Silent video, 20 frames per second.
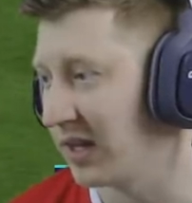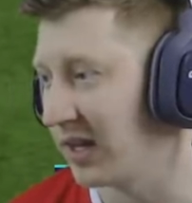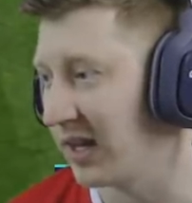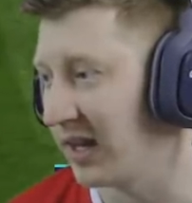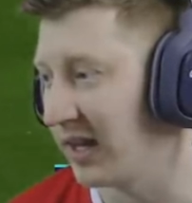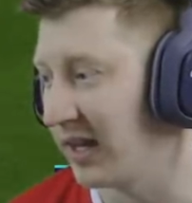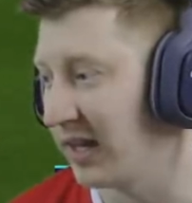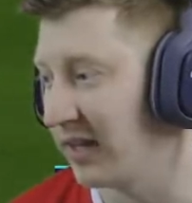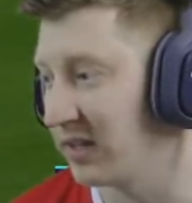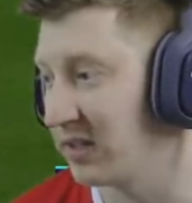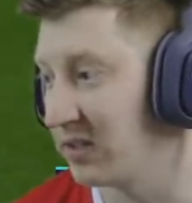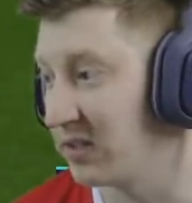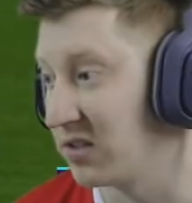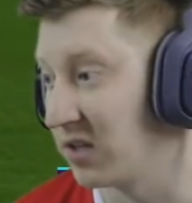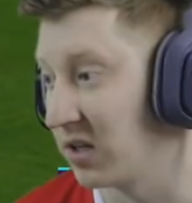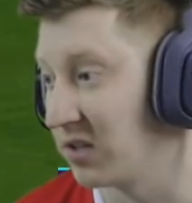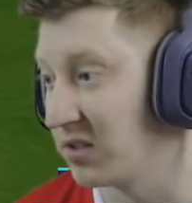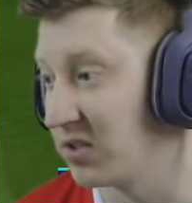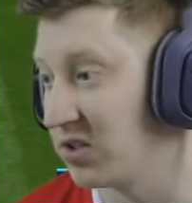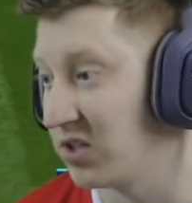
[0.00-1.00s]
as
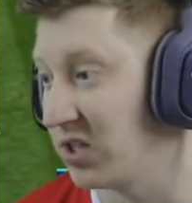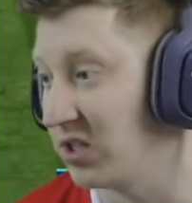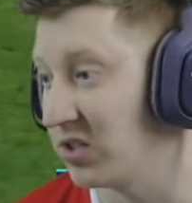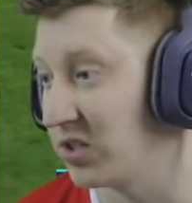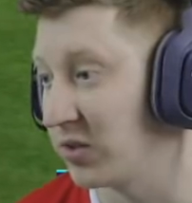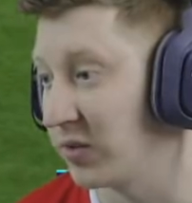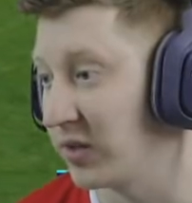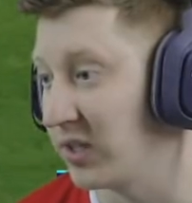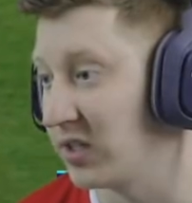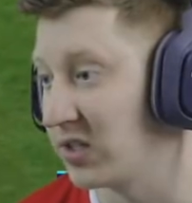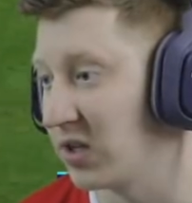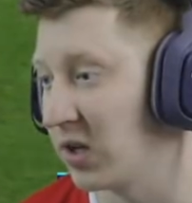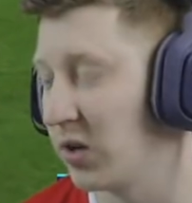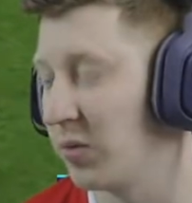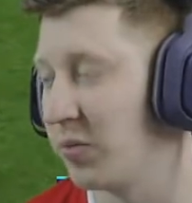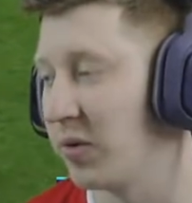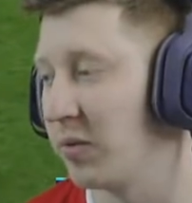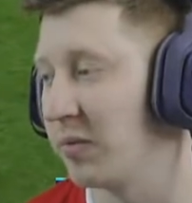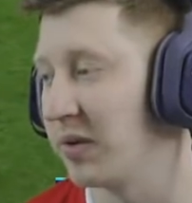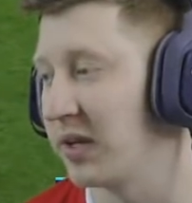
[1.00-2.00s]
does
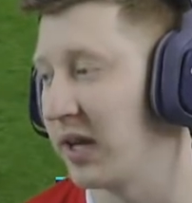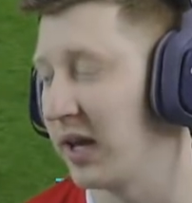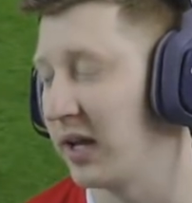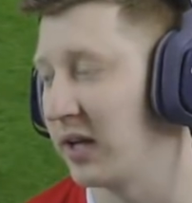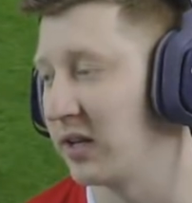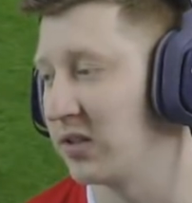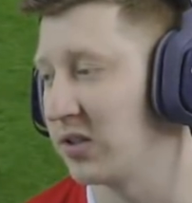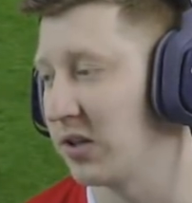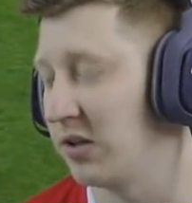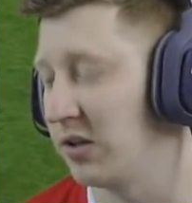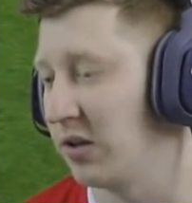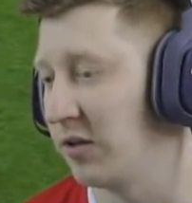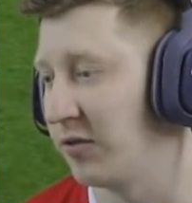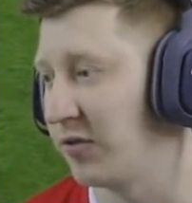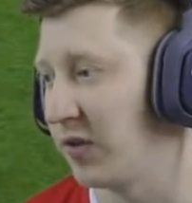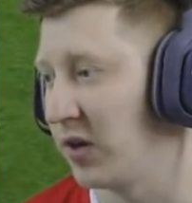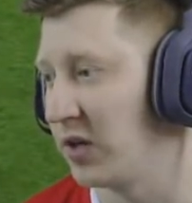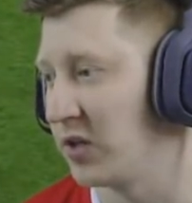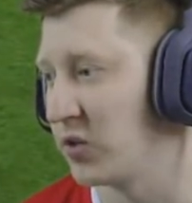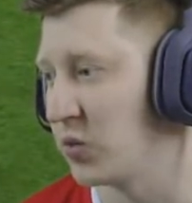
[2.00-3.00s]
Chicharito, but Michael Antonio
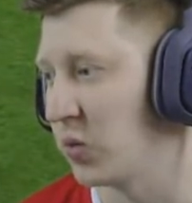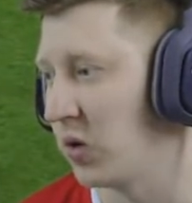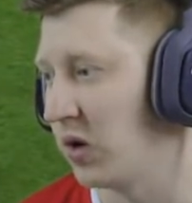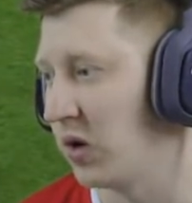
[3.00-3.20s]
fires